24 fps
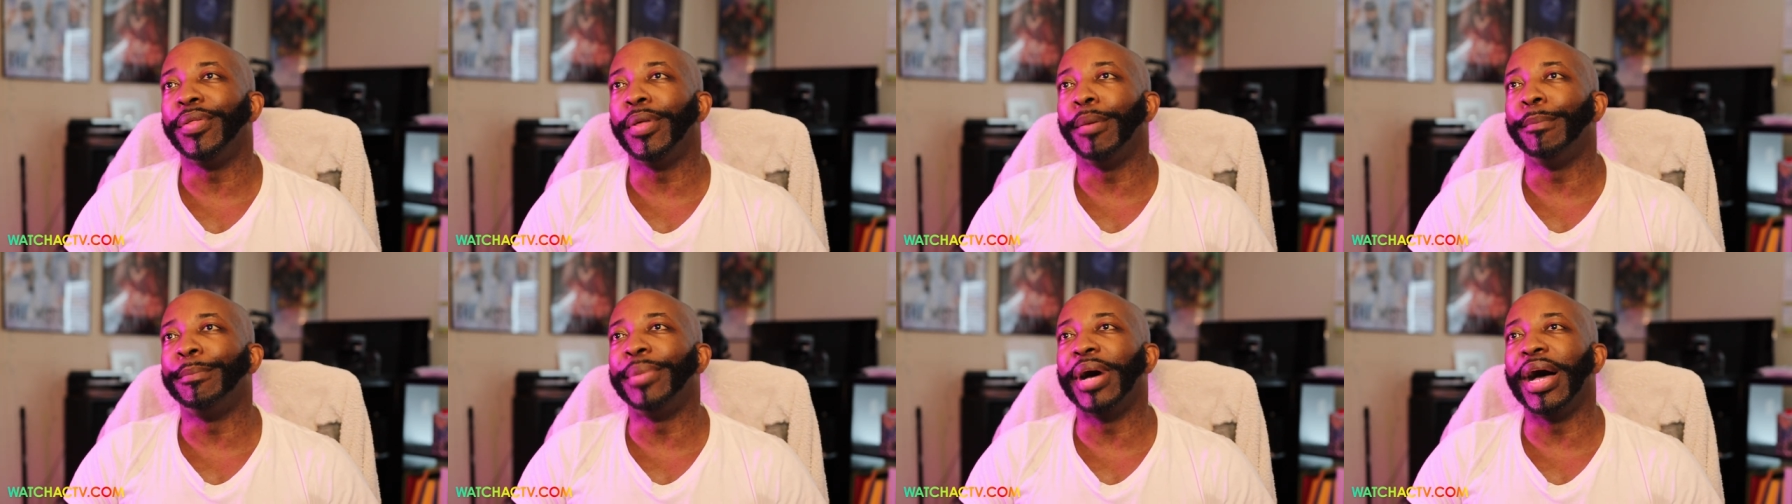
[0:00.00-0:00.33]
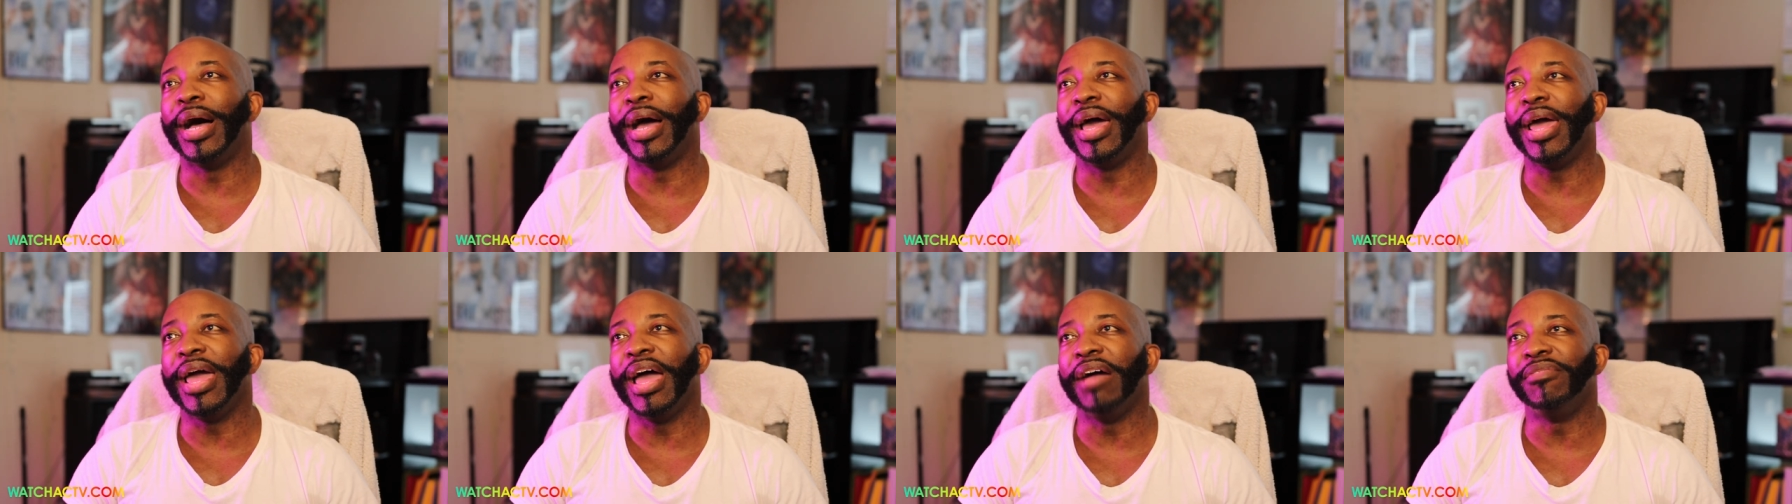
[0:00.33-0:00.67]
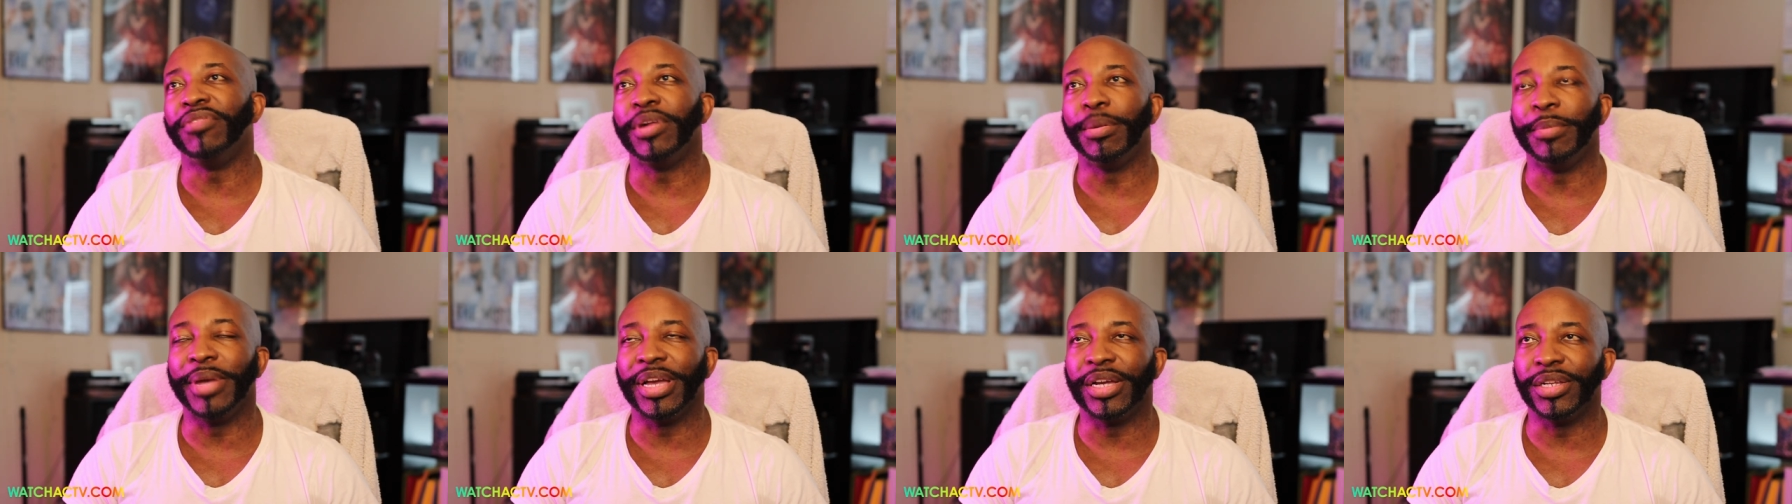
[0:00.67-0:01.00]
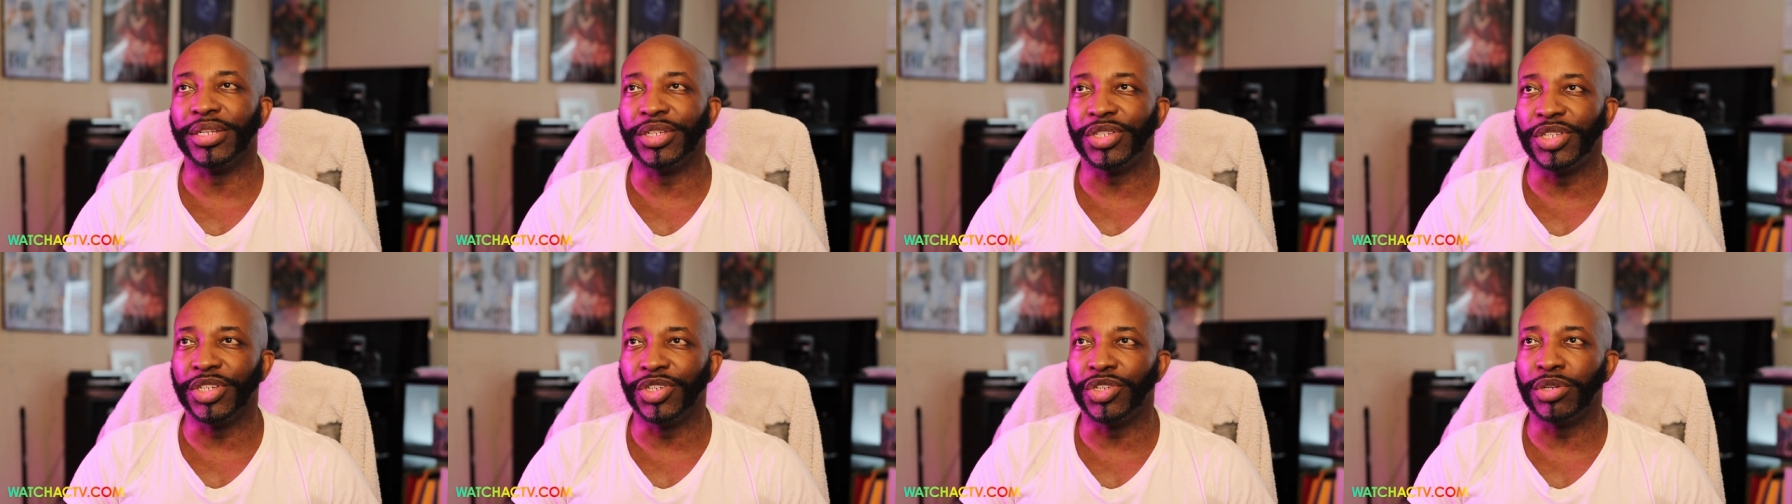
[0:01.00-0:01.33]
by having to make a
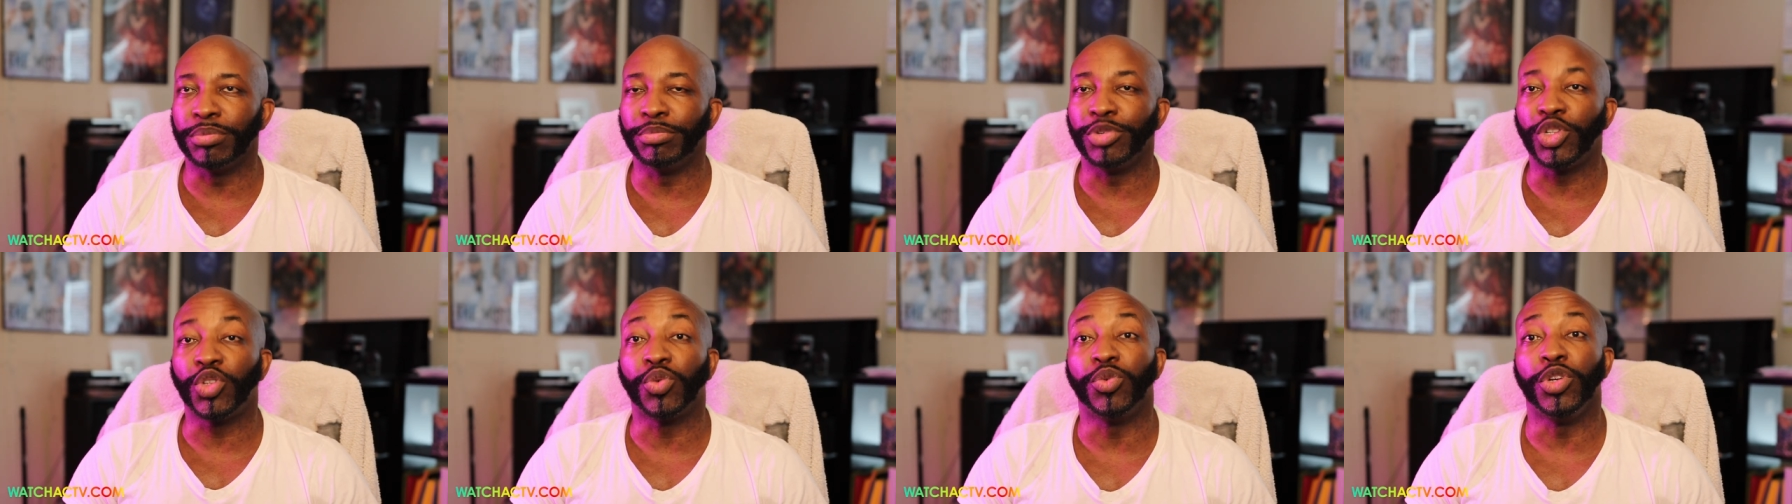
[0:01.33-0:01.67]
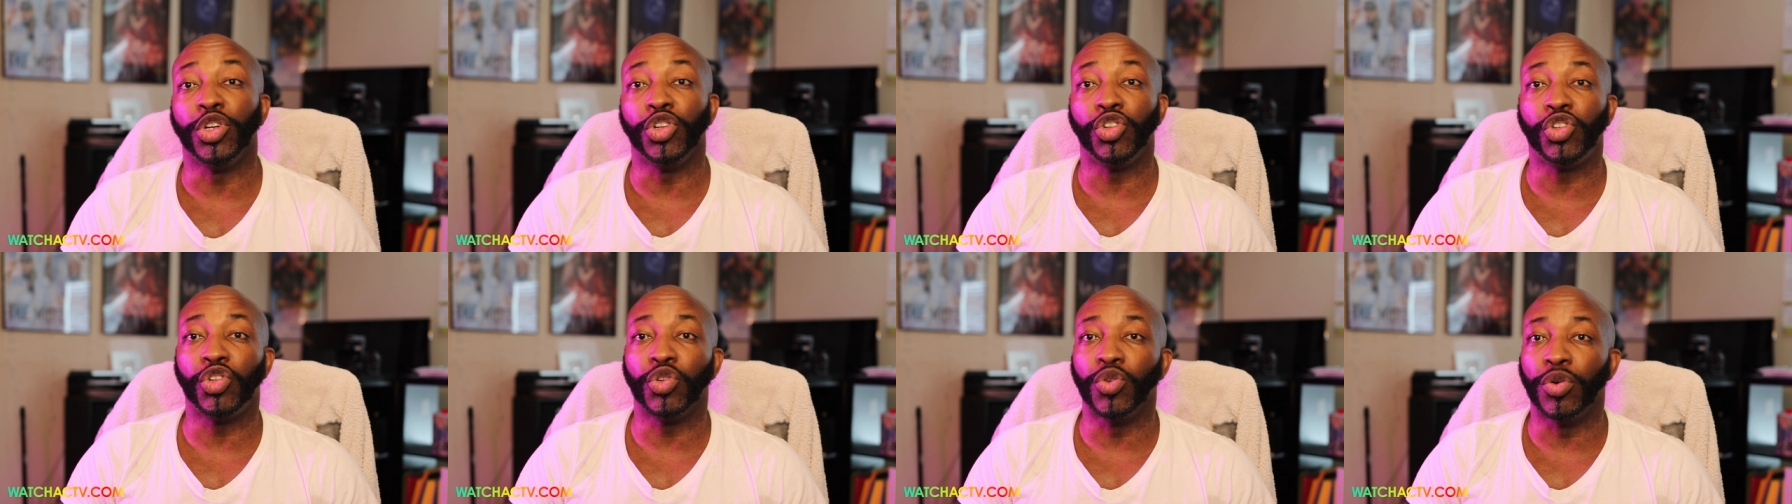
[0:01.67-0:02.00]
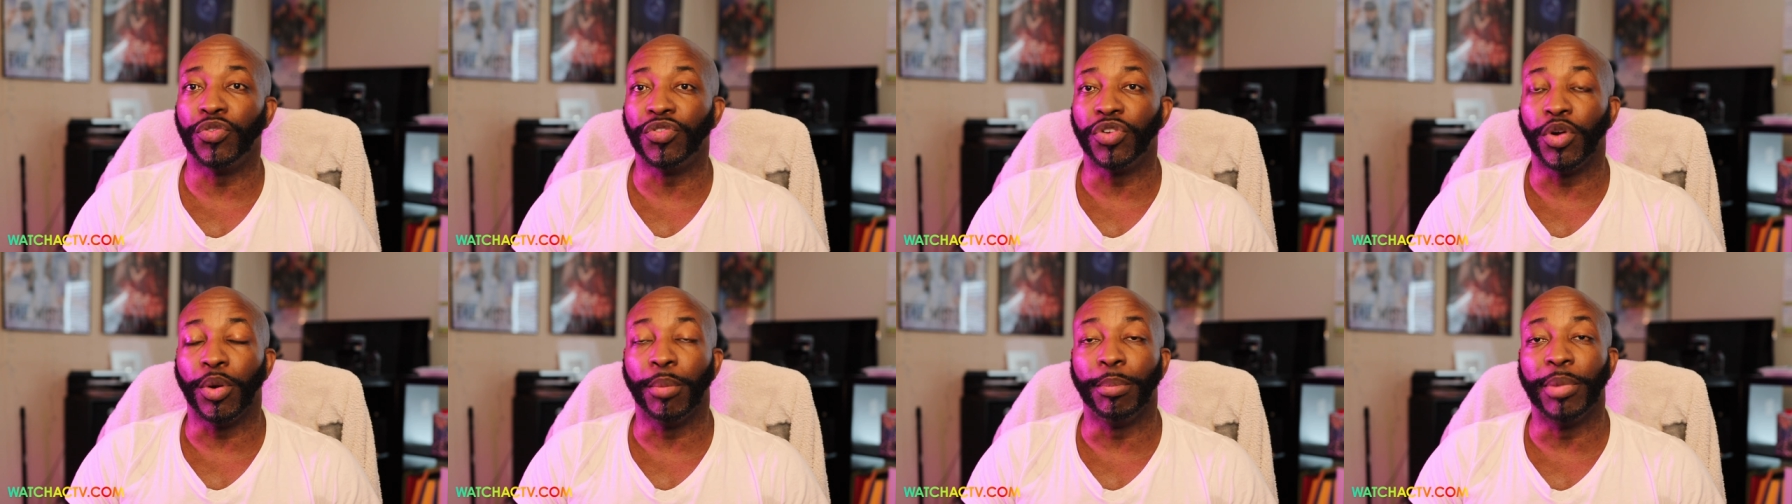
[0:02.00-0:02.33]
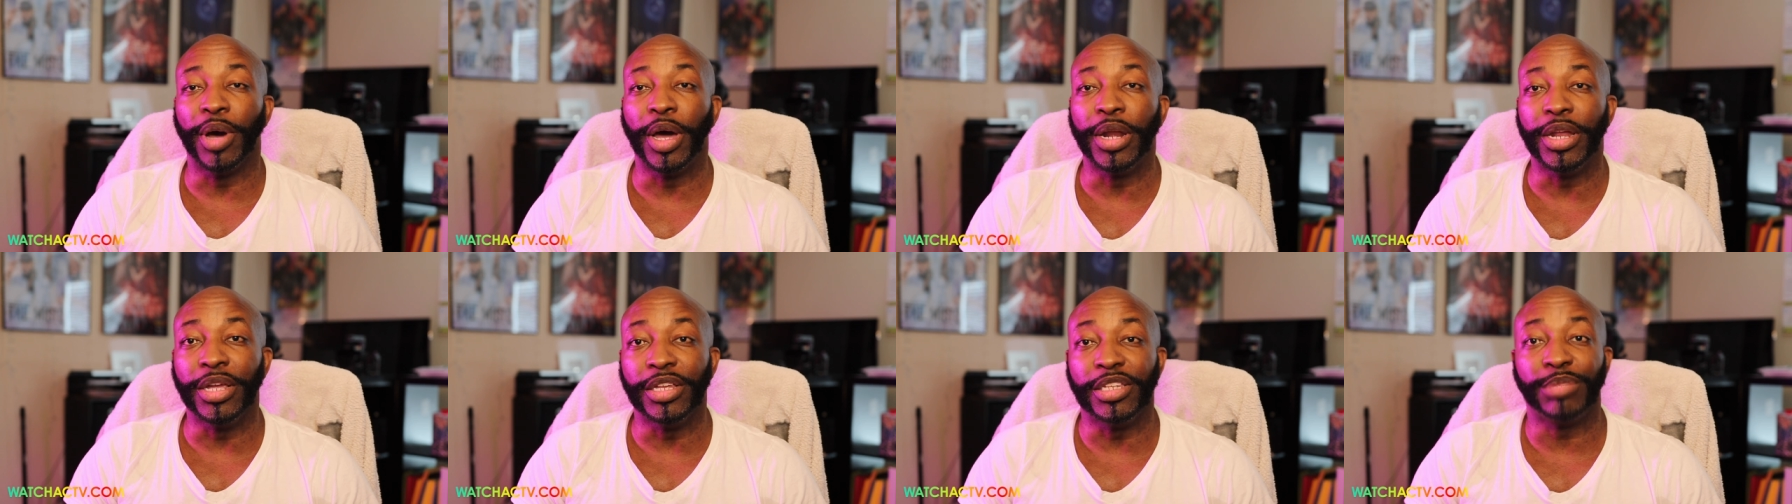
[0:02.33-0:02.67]
decision between two of her
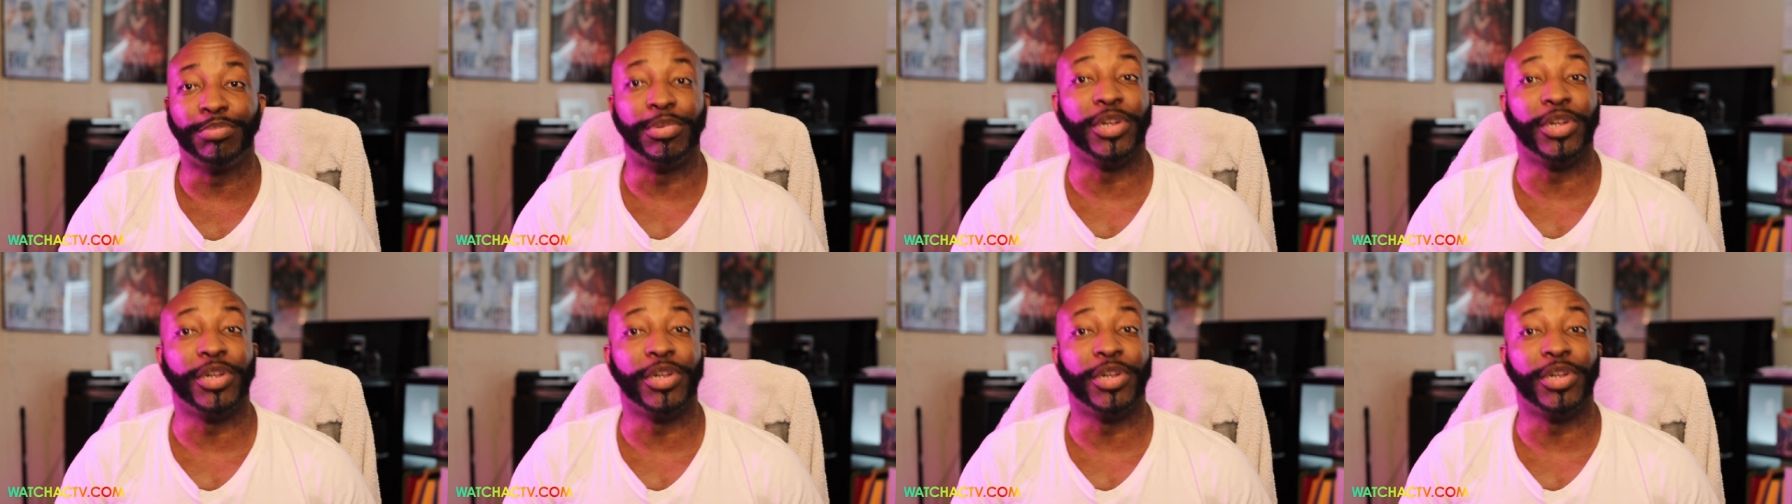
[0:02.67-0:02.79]
buddies.